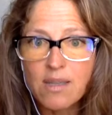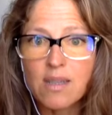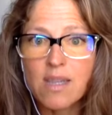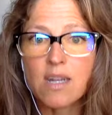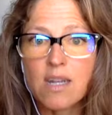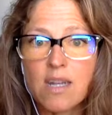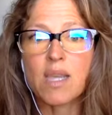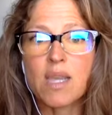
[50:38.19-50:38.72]
that
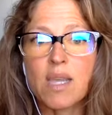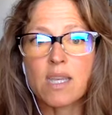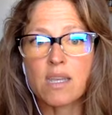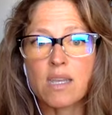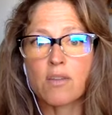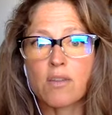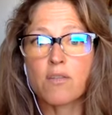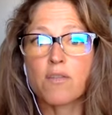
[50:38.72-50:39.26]
are
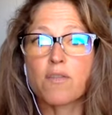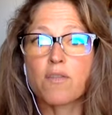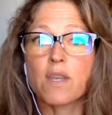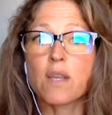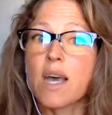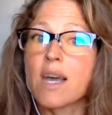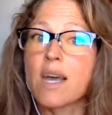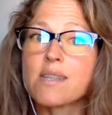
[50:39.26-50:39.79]
making you
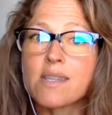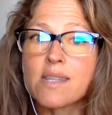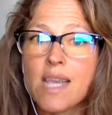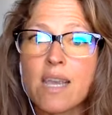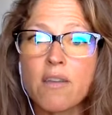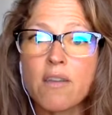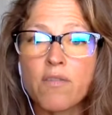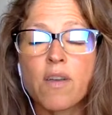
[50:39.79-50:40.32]
feel
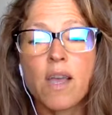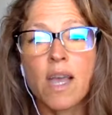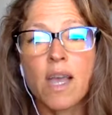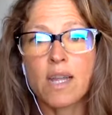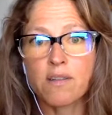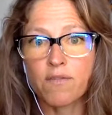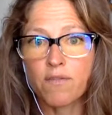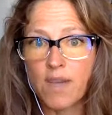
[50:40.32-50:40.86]
unsafe
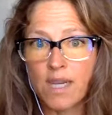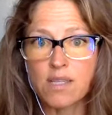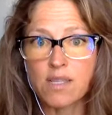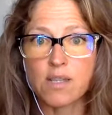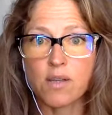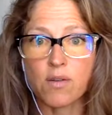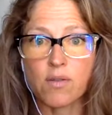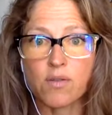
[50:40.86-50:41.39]
and fix
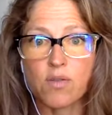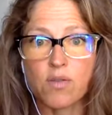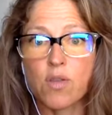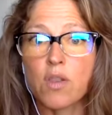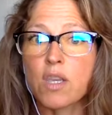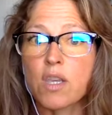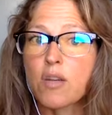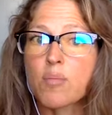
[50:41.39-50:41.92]
those so
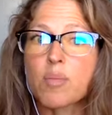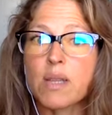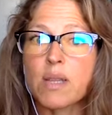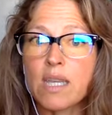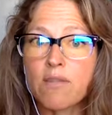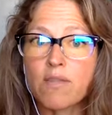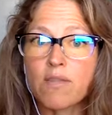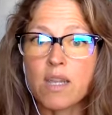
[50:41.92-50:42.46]
that your
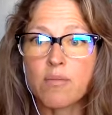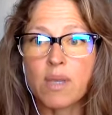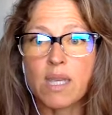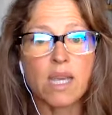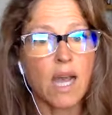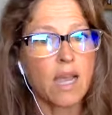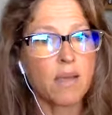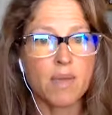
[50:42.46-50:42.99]
belief can be
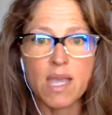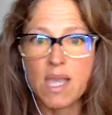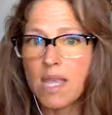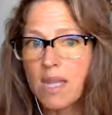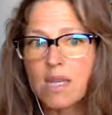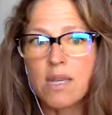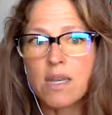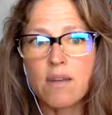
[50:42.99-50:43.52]
I'm
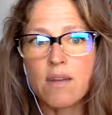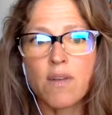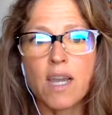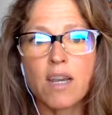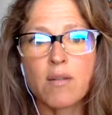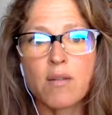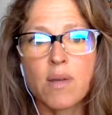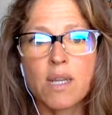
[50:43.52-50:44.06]
in an
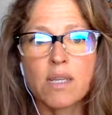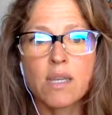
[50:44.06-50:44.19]
environment